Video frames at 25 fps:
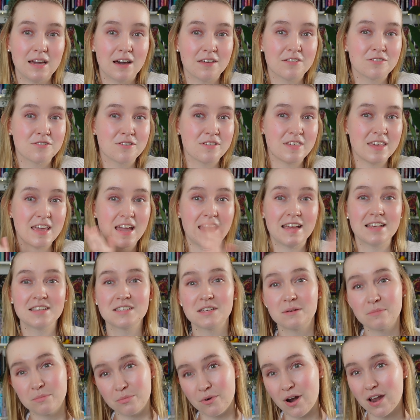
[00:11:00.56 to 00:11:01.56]
under the ace
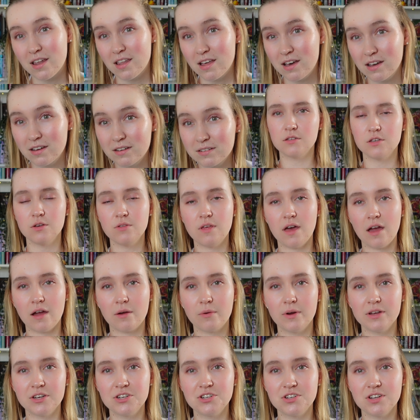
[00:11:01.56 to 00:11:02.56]
umbrella. So that
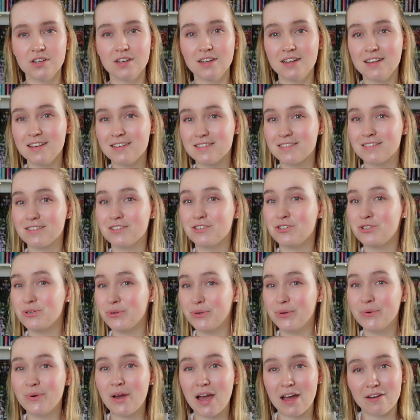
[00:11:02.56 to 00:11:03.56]
question is, do
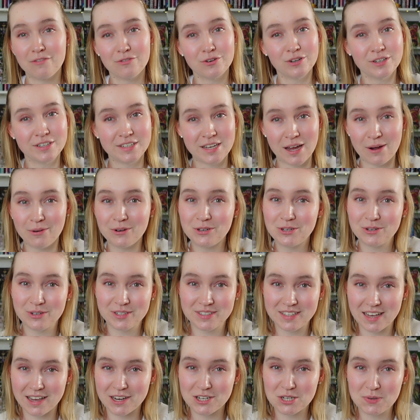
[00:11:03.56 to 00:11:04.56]
you ever doubt your
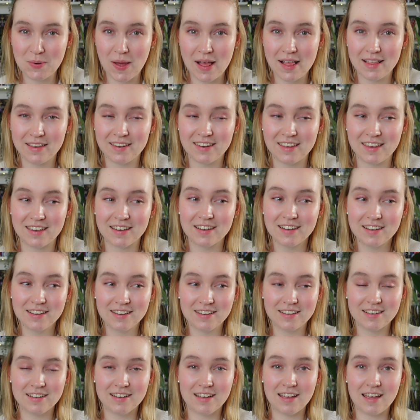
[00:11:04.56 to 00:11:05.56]
sexuality
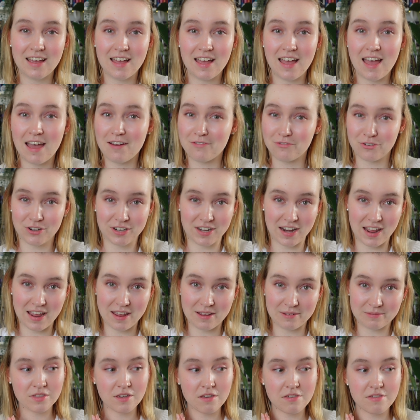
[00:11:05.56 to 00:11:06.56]
every
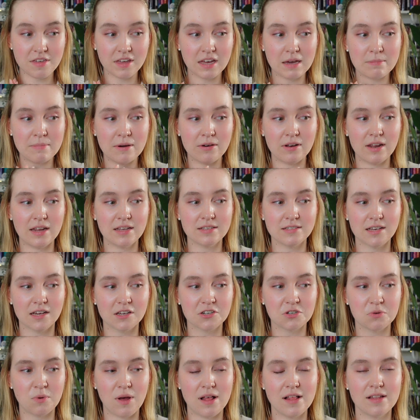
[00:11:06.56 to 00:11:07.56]
day? The thing about
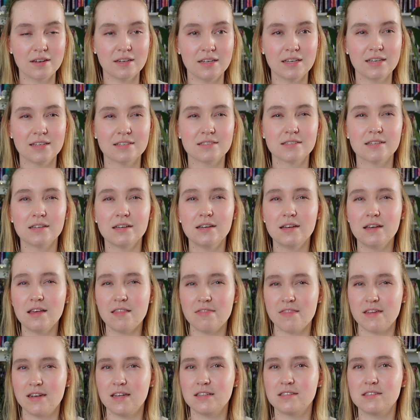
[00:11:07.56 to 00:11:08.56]
asexuality is
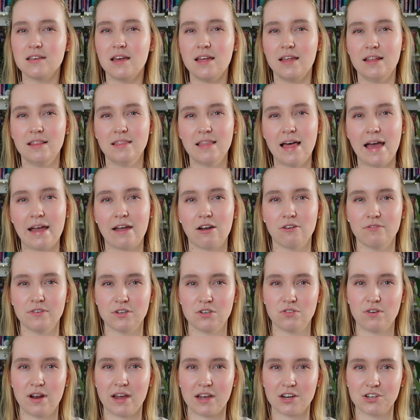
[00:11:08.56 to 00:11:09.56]
that it's a lack of
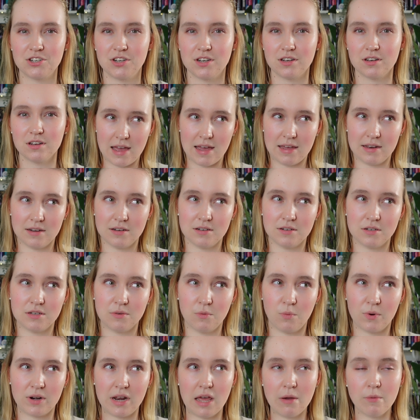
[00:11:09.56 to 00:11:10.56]
attraction. And
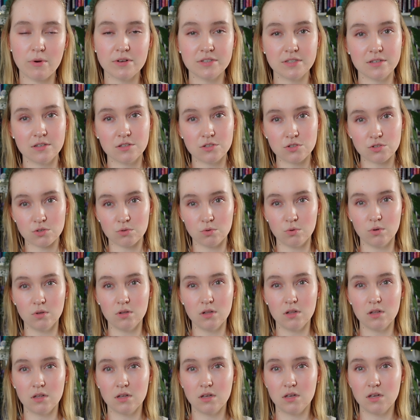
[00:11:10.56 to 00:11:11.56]
when I was in
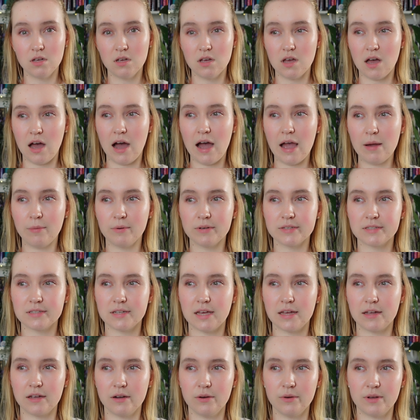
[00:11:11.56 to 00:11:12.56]
school, I was
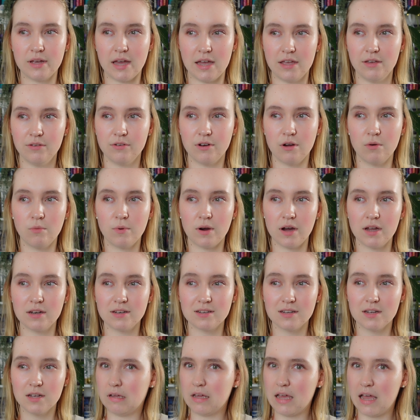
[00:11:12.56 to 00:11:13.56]
like, okay, you know
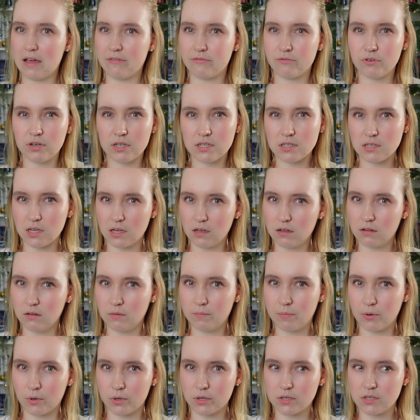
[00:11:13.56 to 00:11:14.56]
what? Every single
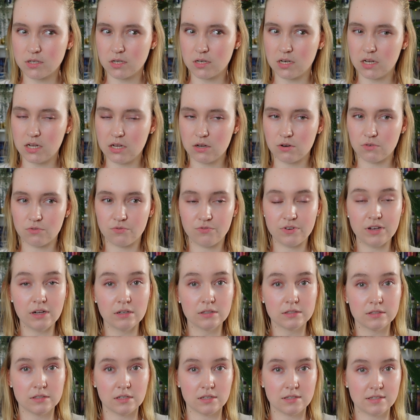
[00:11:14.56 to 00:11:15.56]
person here
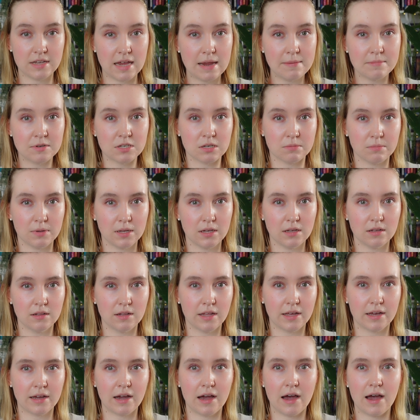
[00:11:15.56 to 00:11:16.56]
feels the same to me.
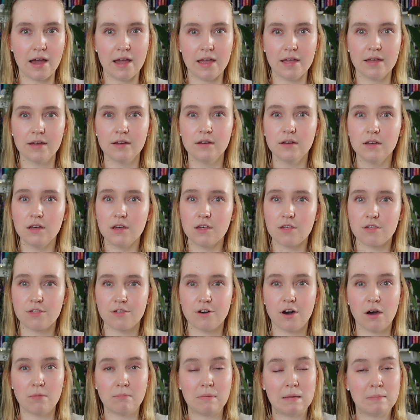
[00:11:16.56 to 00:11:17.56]
Like, I
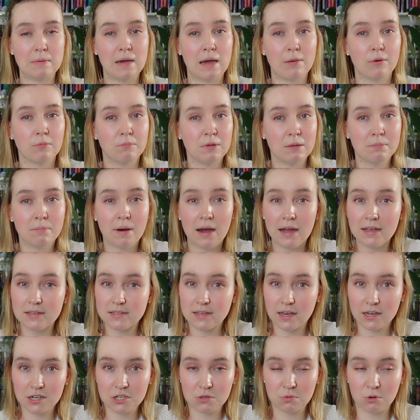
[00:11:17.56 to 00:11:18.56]
thought maybe I would be
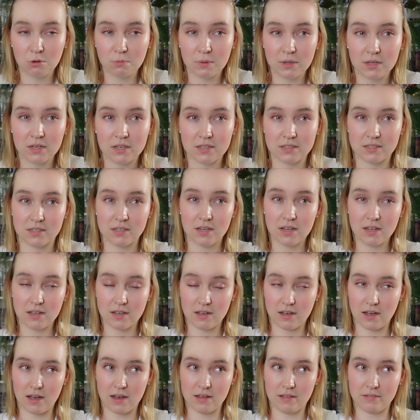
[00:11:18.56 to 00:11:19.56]
bisexual because
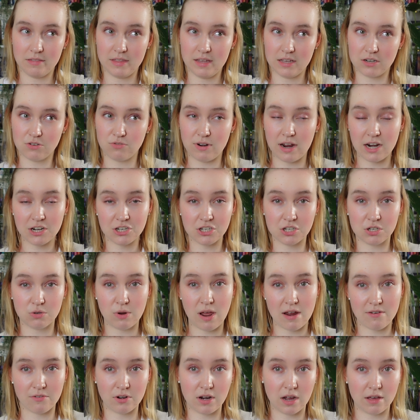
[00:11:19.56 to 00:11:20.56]
the attraction
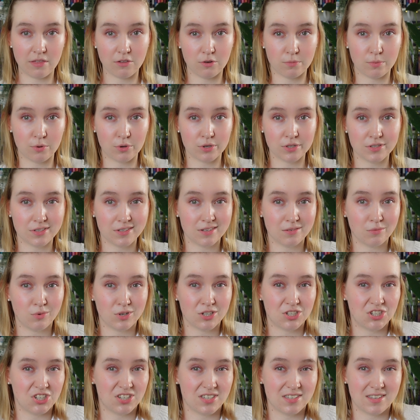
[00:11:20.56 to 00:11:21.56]
to every other person
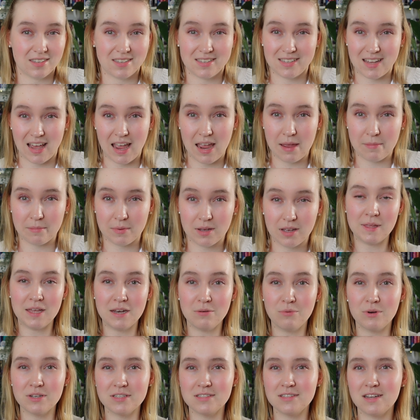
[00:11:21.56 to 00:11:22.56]
was just the same.
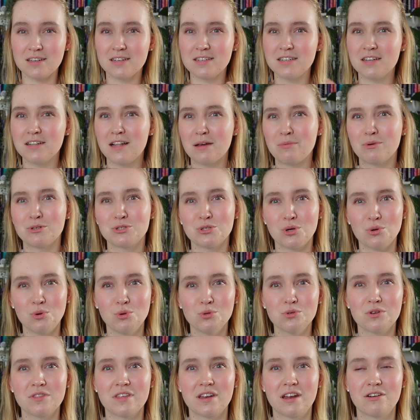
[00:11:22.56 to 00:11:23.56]
It wasn't until I was
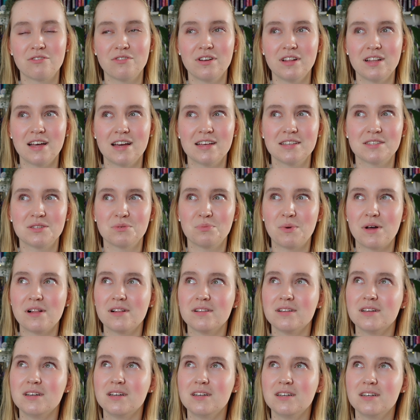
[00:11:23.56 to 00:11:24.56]
older that I realized,
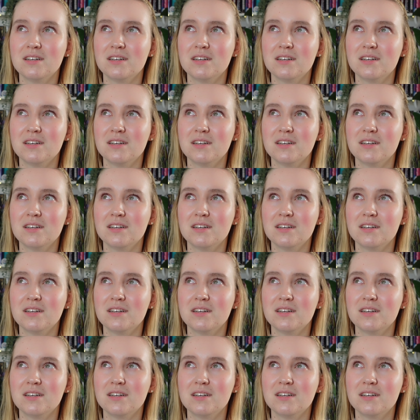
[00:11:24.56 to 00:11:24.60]
well,